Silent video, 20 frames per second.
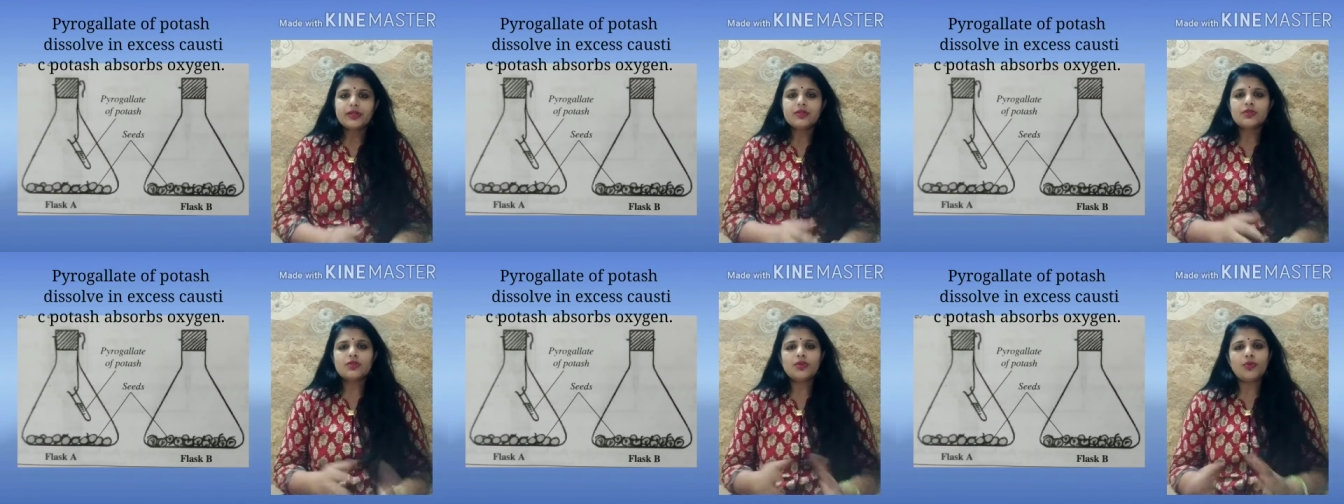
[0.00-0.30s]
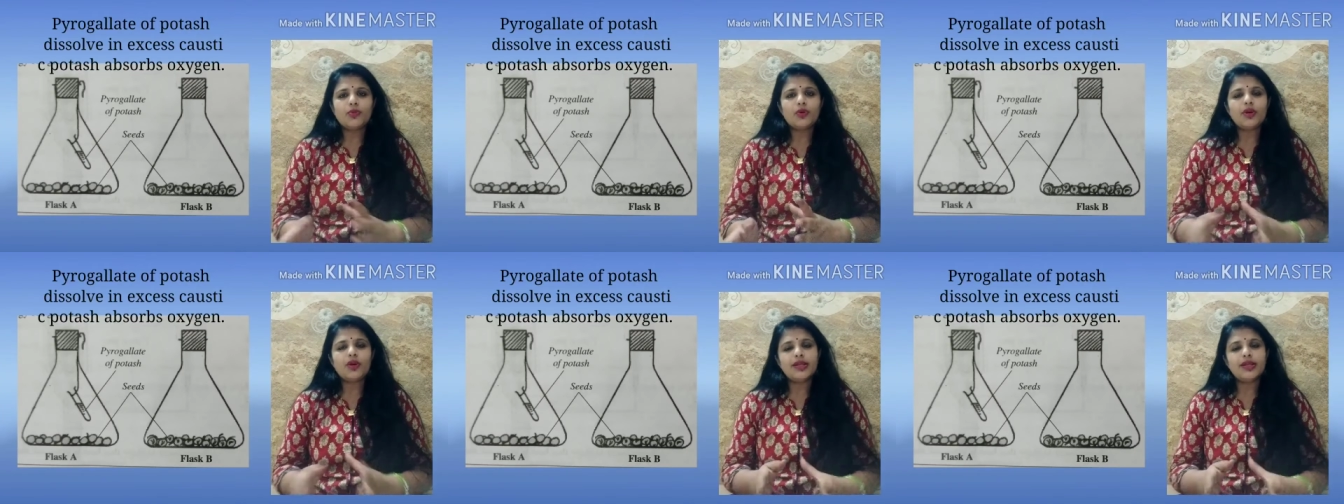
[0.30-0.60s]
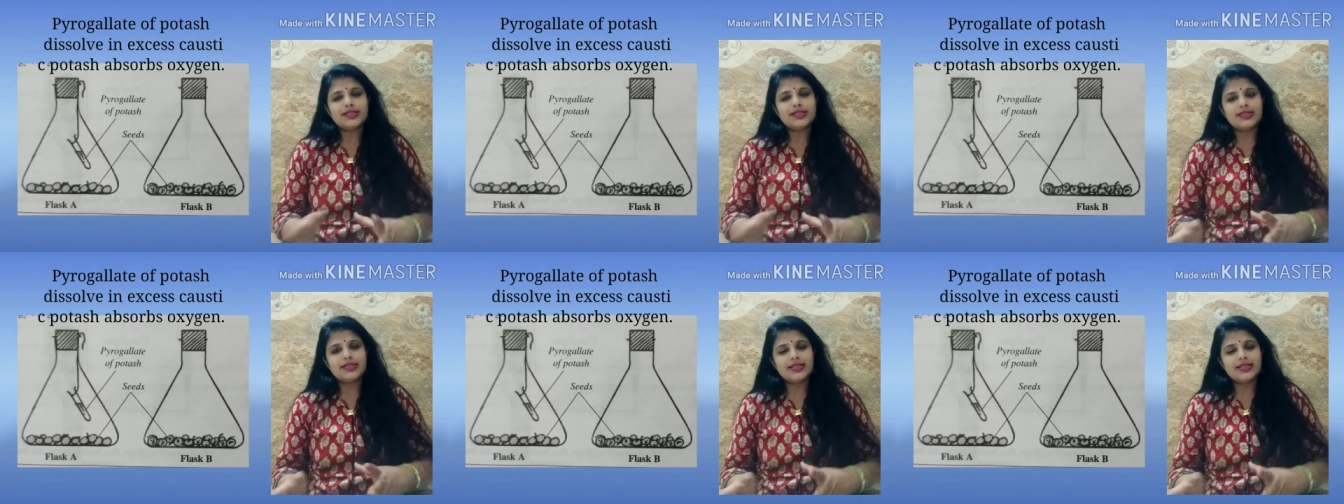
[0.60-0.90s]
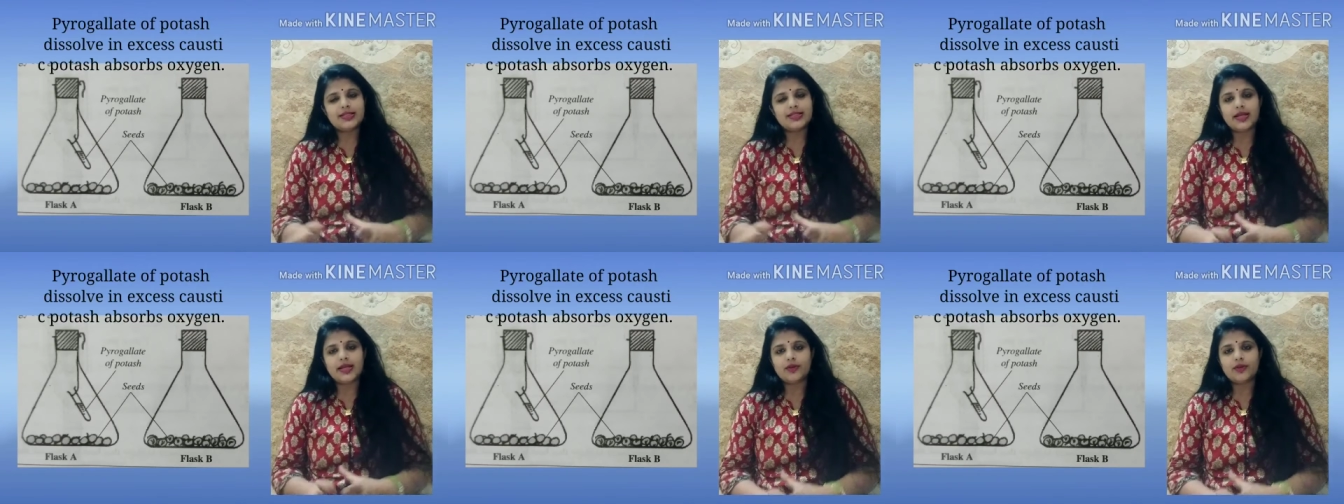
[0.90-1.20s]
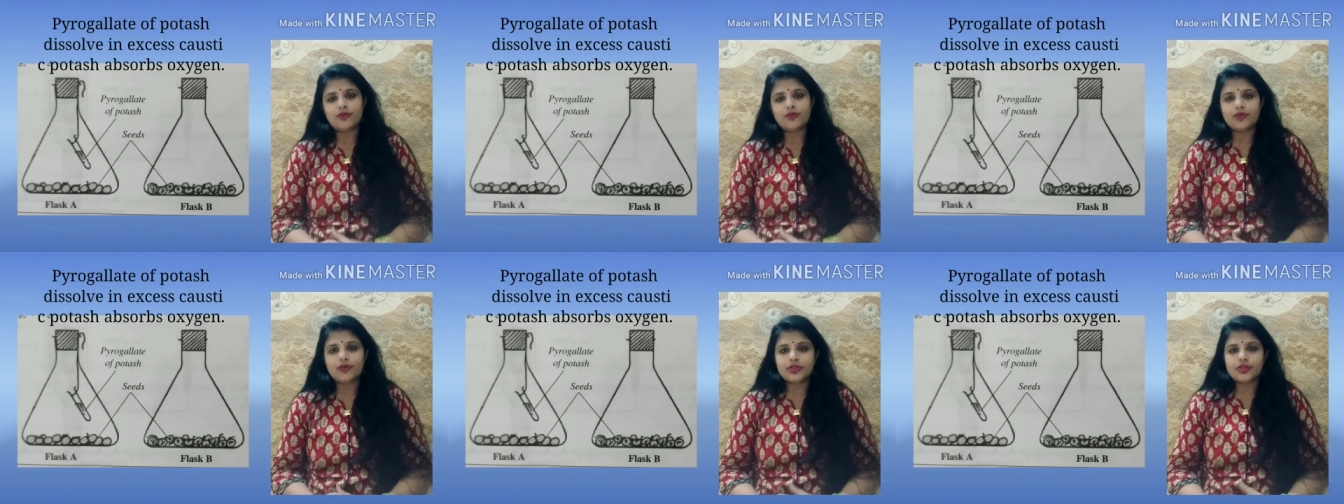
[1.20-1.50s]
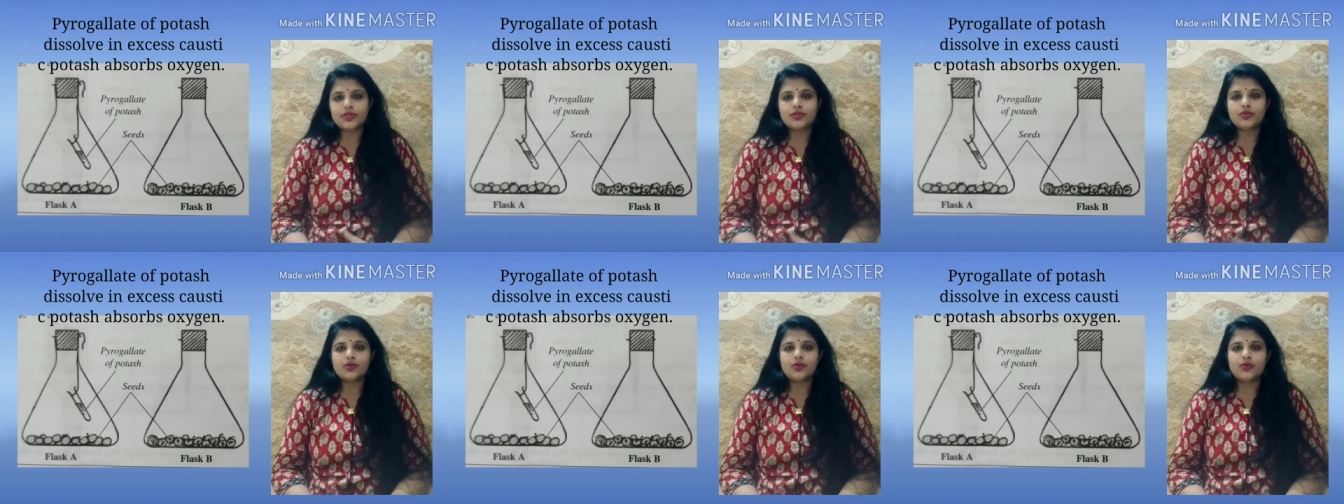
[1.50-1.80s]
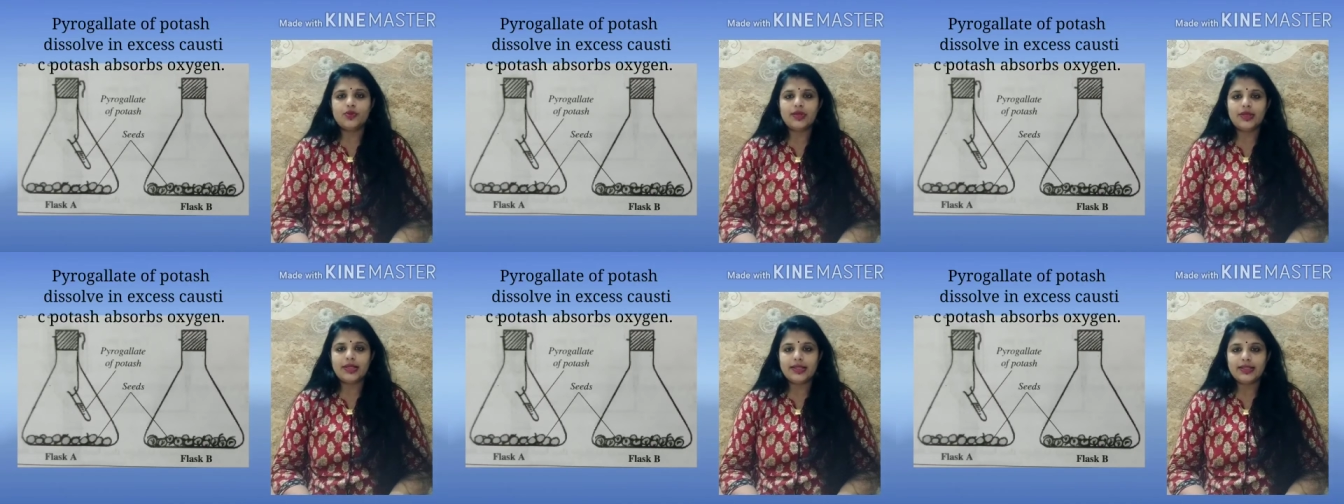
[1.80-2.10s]
So more or less these kind of questions
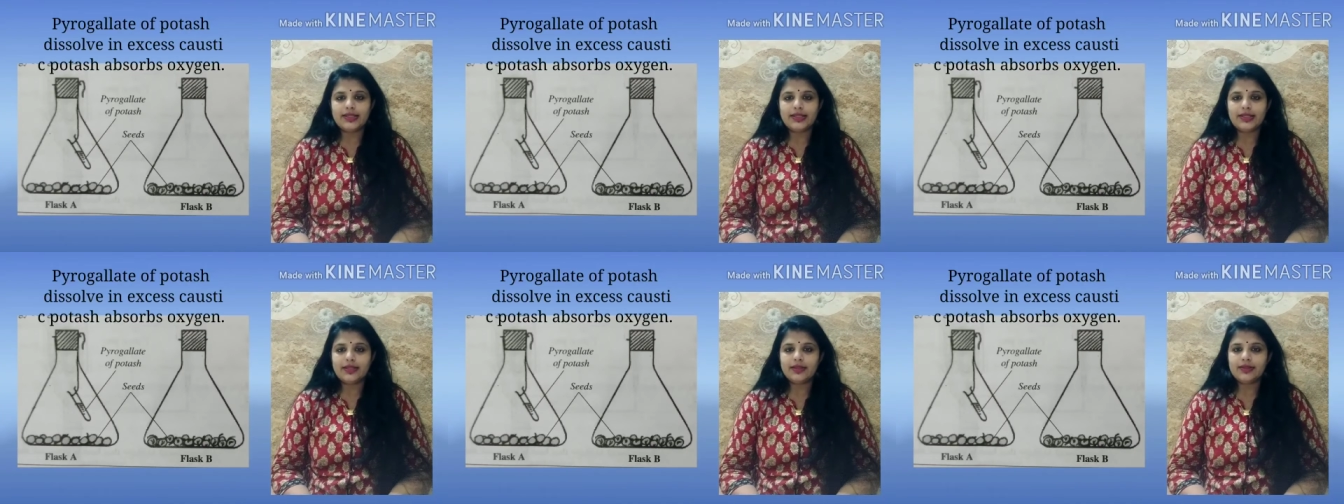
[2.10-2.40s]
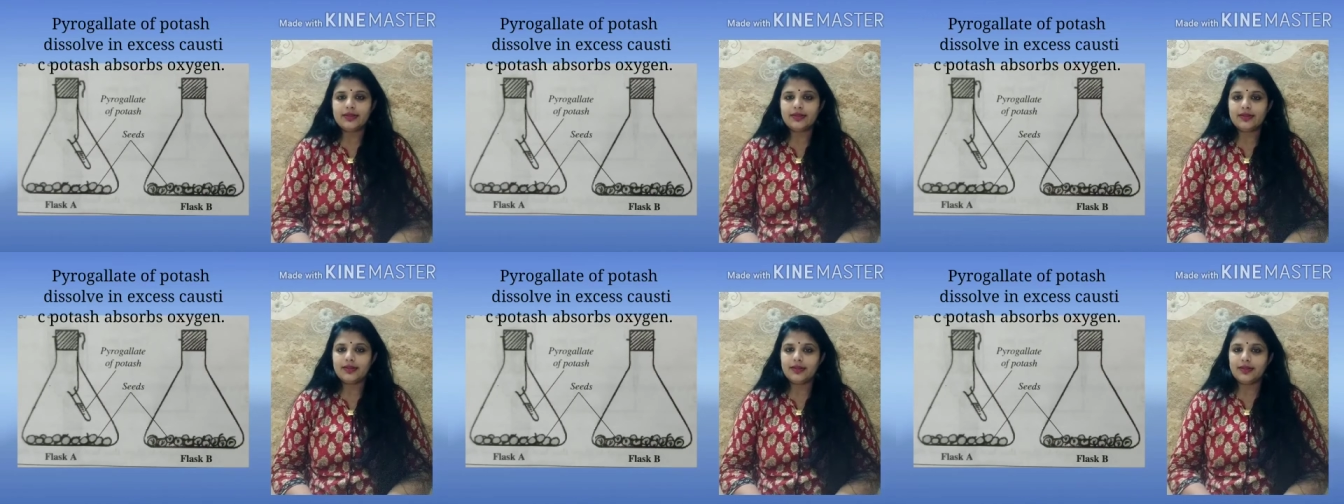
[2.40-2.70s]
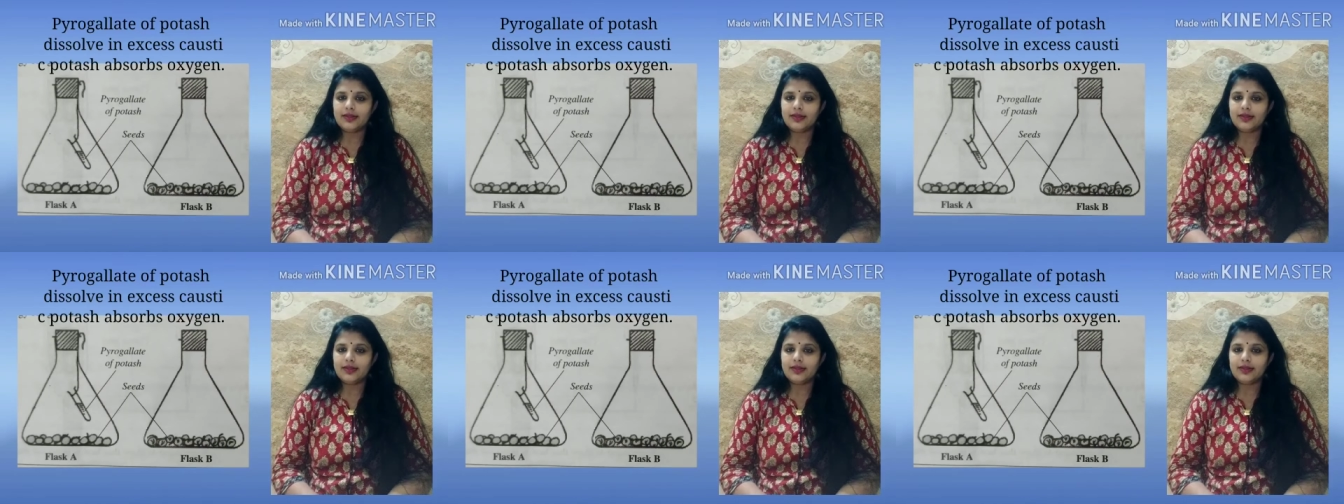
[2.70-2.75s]
you will get in